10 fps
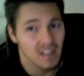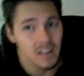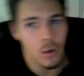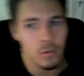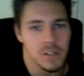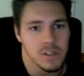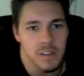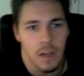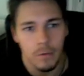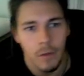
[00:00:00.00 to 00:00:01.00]
Note to
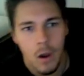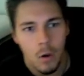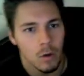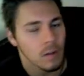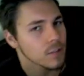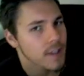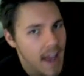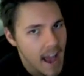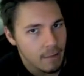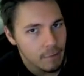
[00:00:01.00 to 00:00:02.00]
self, roughly
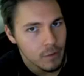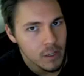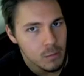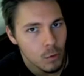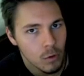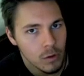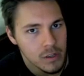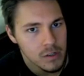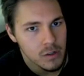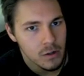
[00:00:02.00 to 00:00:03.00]
half of these moral
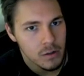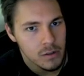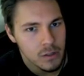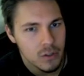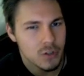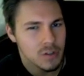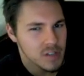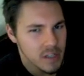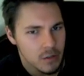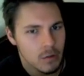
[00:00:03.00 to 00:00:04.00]
concerns should
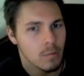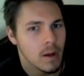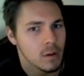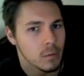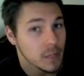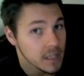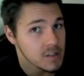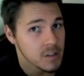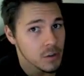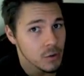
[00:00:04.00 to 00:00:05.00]
center around
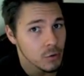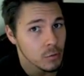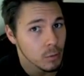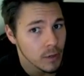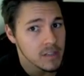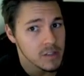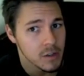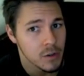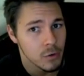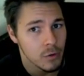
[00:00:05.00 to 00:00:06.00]
pleasing you, praising
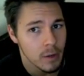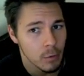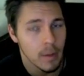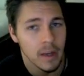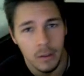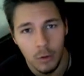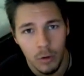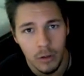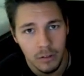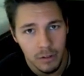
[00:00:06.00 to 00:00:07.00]
you, and remaining
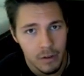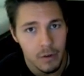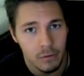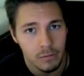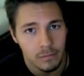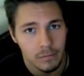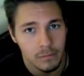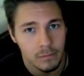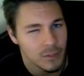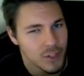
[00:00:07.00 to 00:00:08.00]
loyal to you.
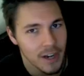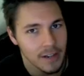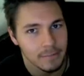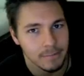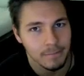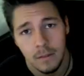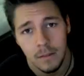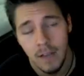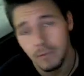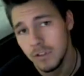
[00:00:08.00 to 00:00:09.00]
Check.
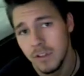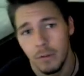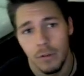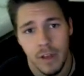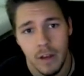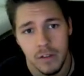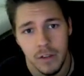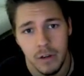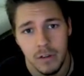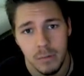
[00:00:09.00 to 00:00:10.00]
After several thousand
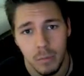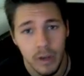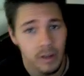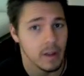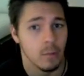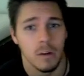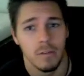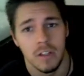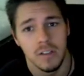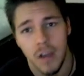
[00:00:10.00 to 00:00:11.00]
years, impregnate one of
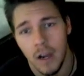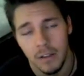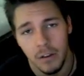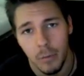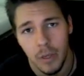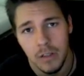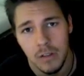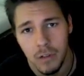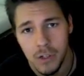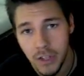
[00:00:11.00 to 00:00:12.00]
these cognitive beings
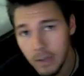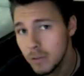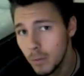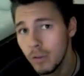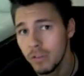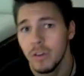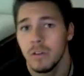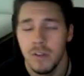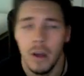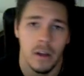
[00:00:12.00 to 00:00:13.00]
so that she gives birth to your
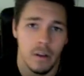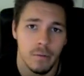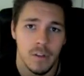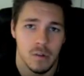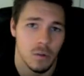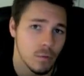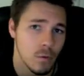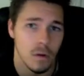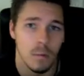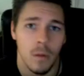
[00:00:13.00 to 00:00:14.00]
son in physical
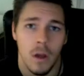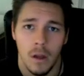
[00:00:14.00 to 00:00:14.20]
form,